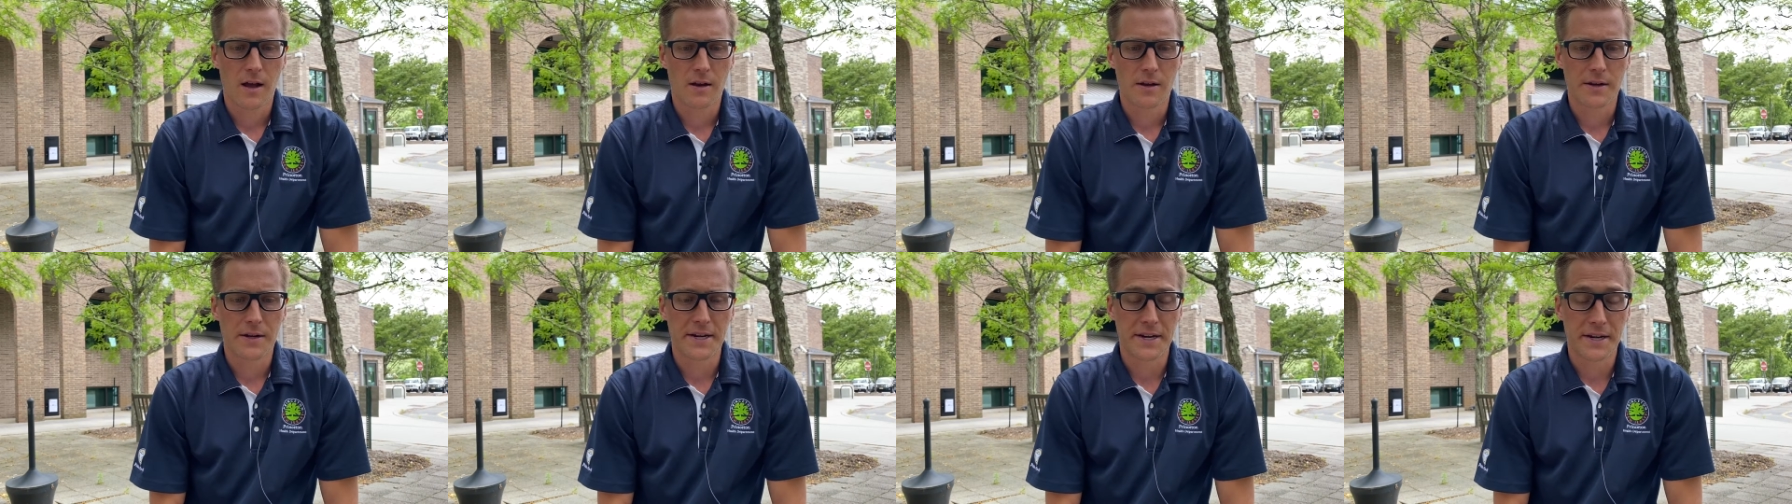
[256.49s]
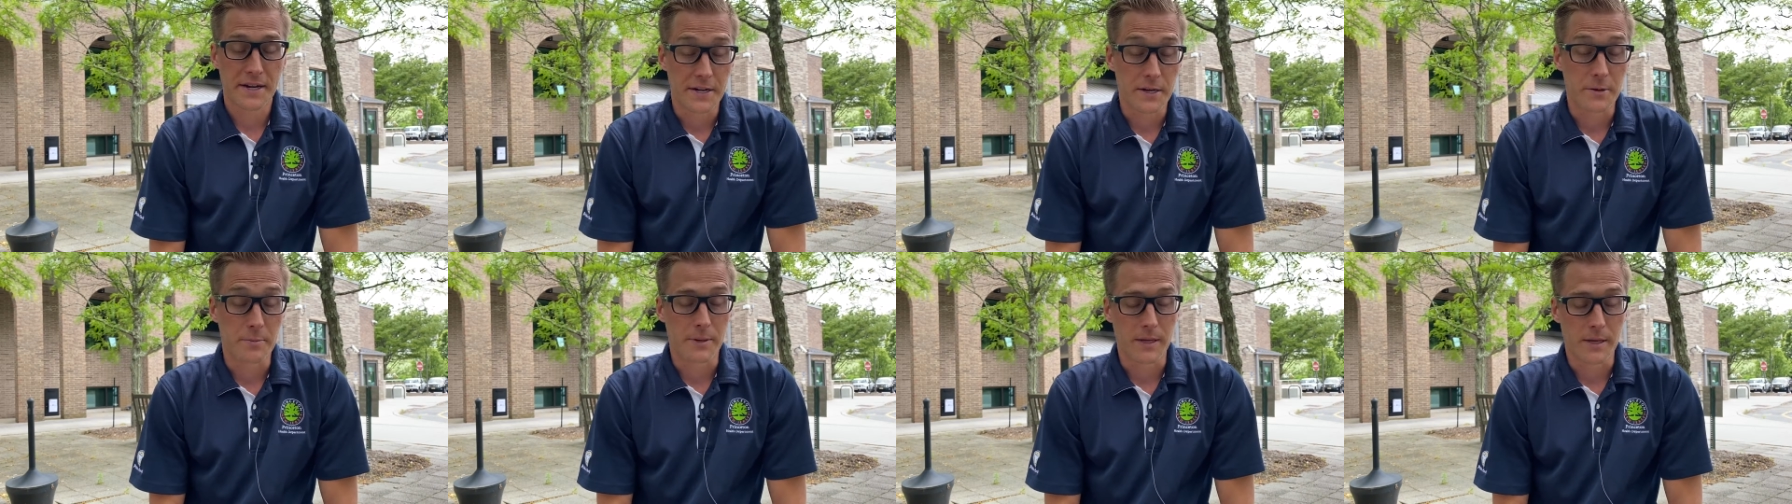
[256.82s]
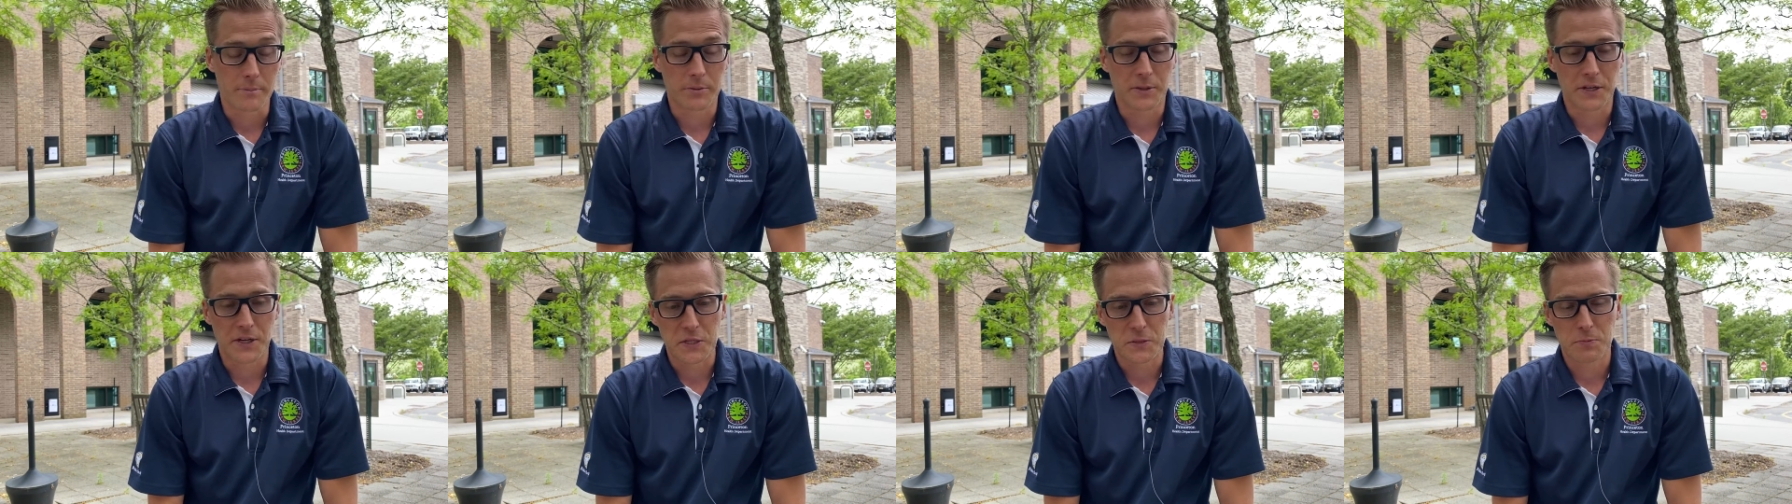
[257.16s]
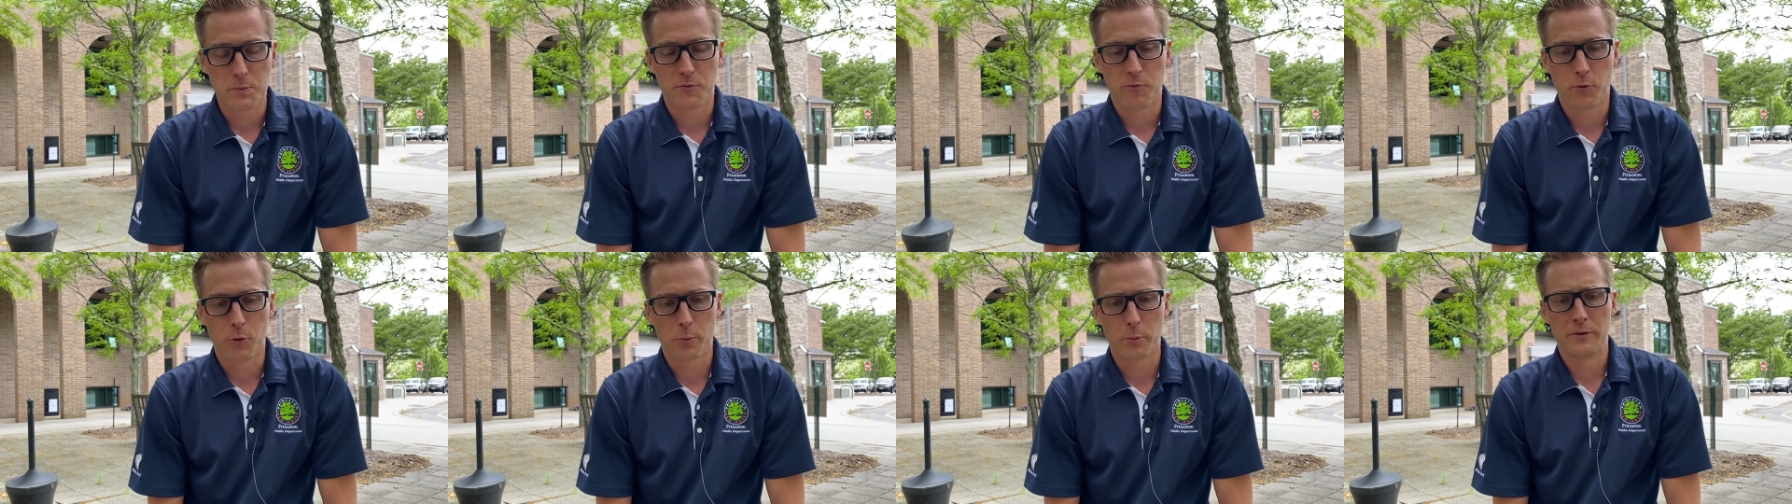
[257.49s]
needed to be in place
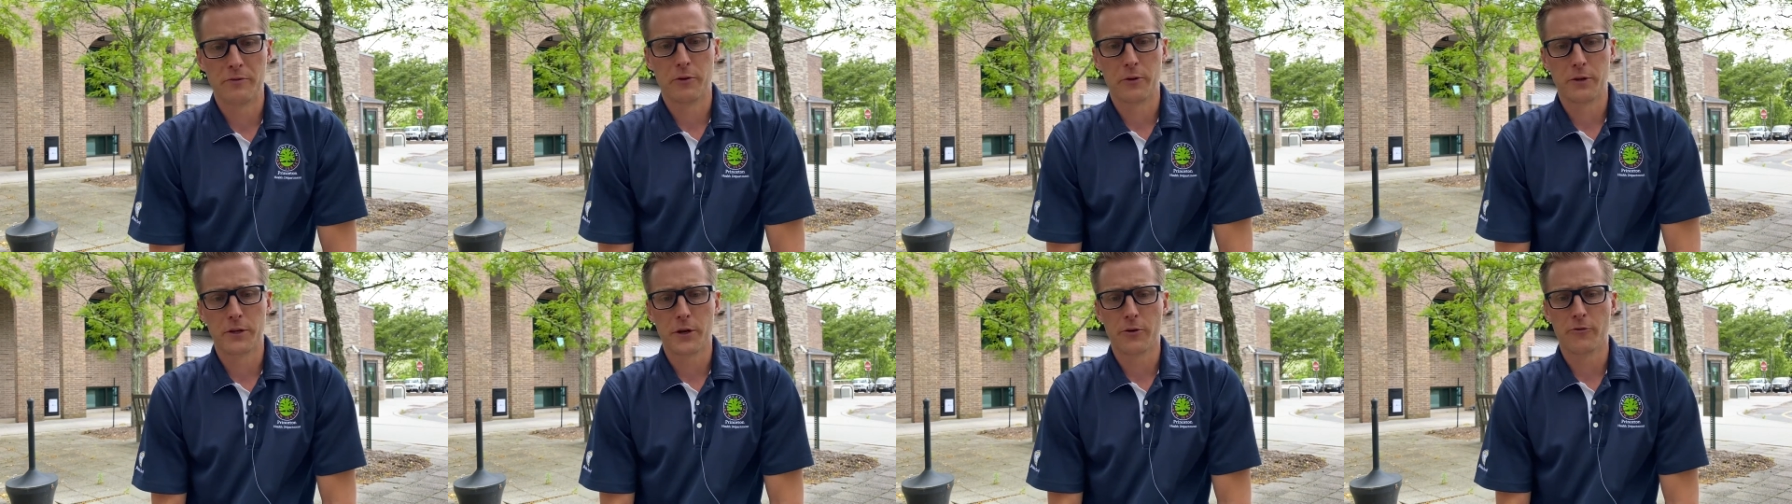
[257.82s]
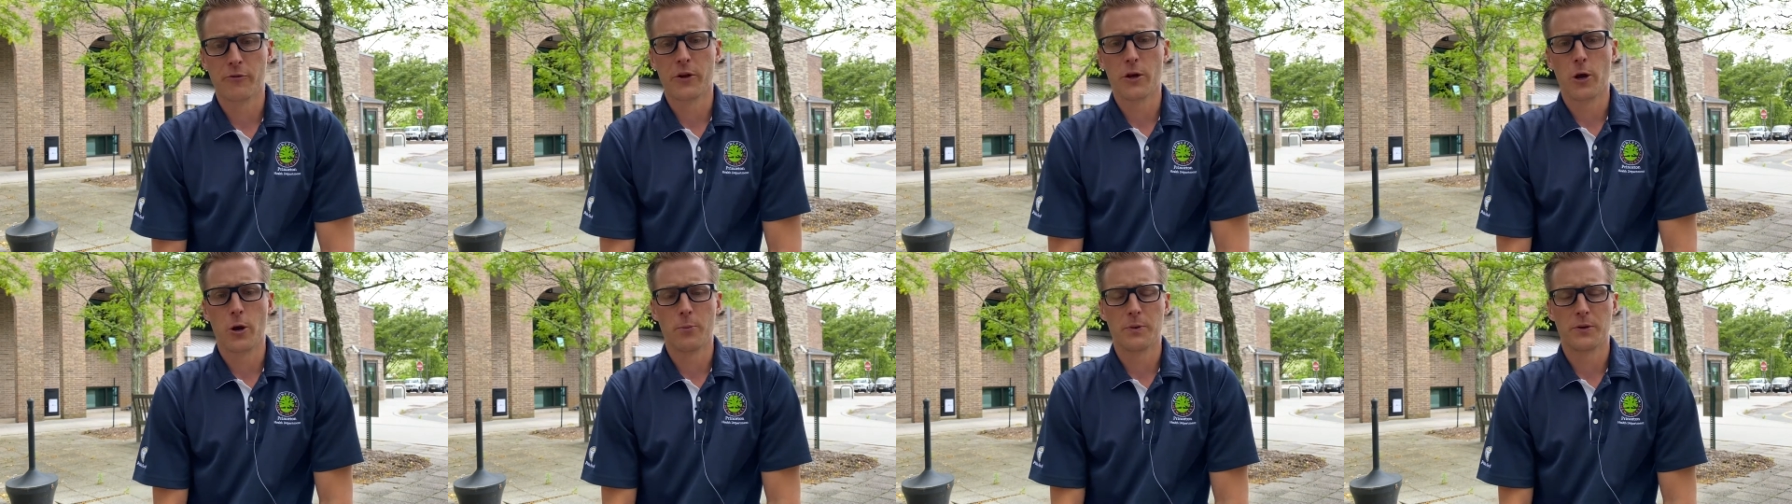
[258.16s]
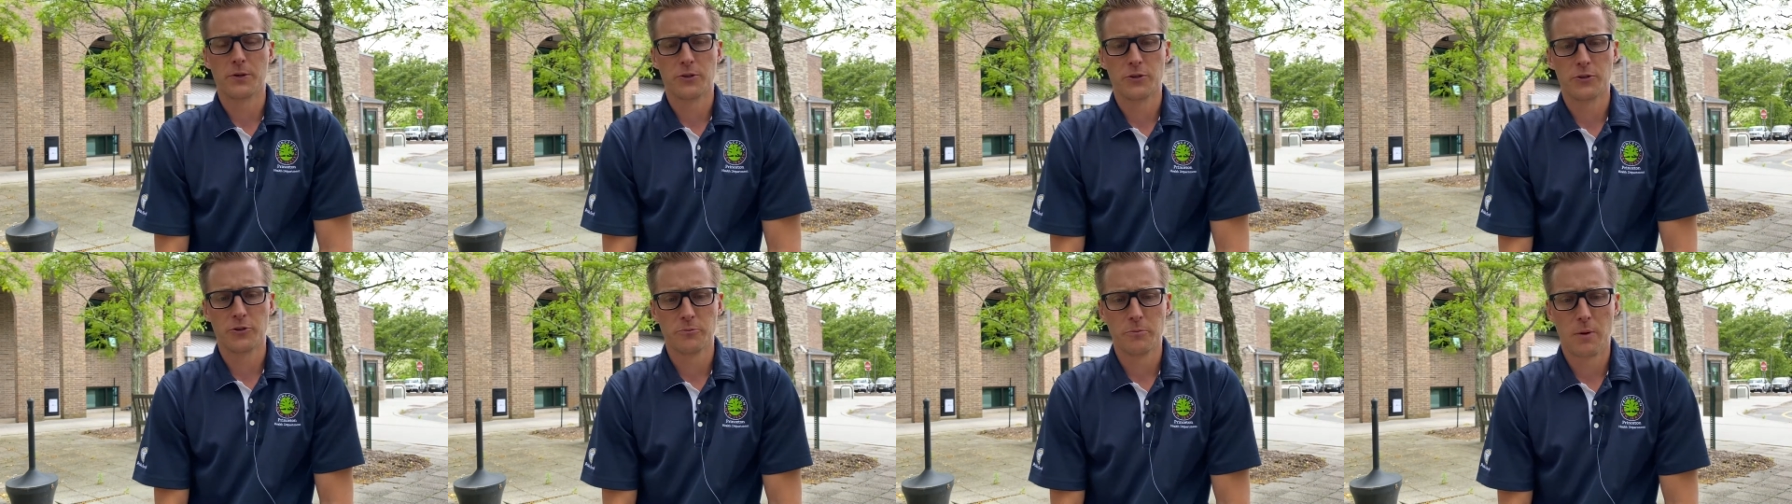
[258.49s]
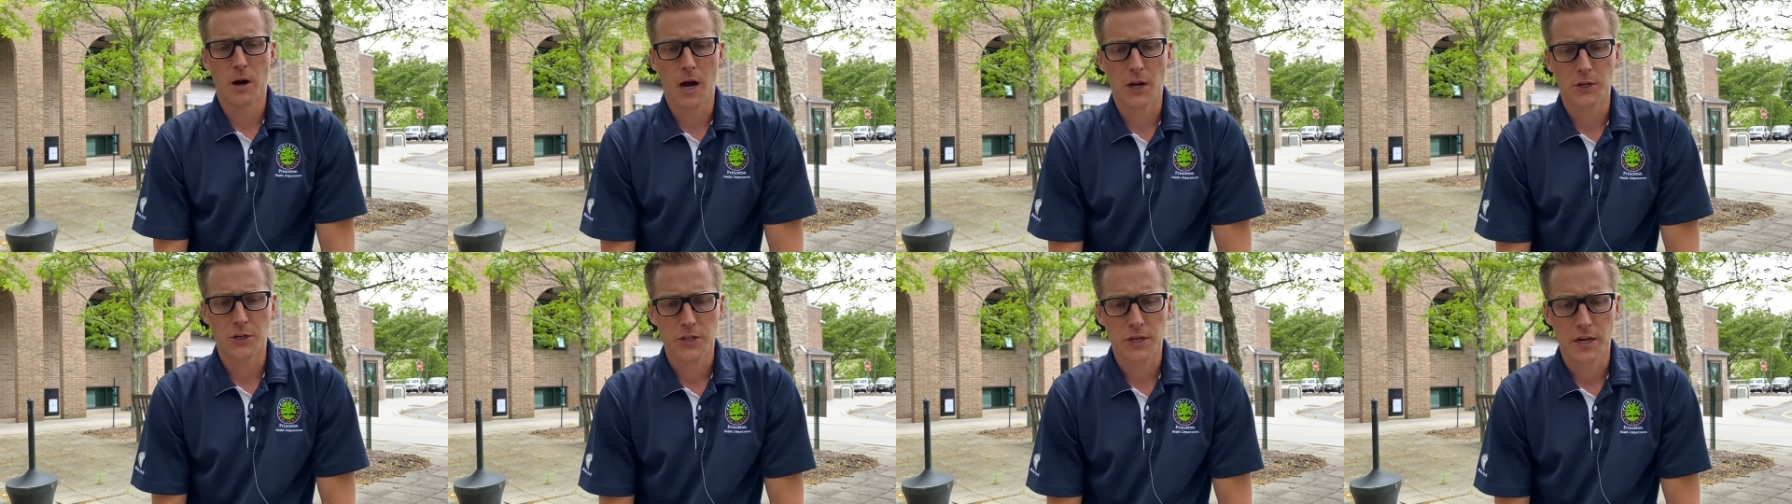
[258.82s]
before we really reopened too
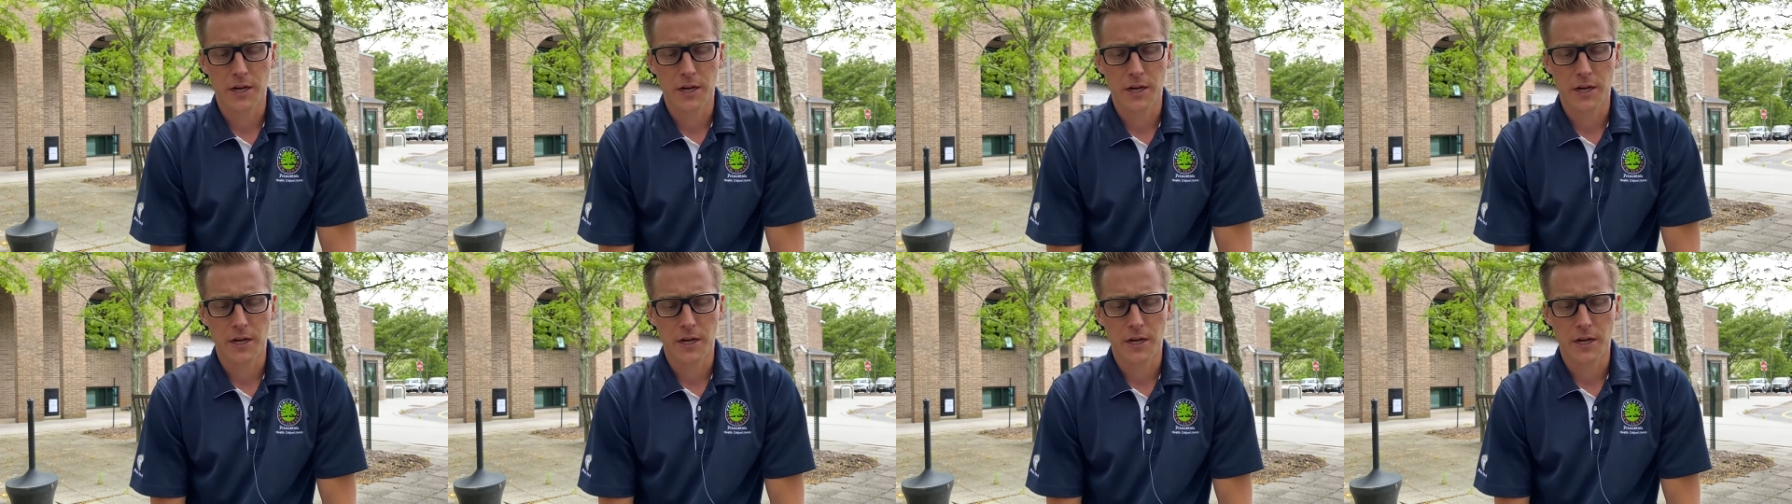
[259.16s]
much,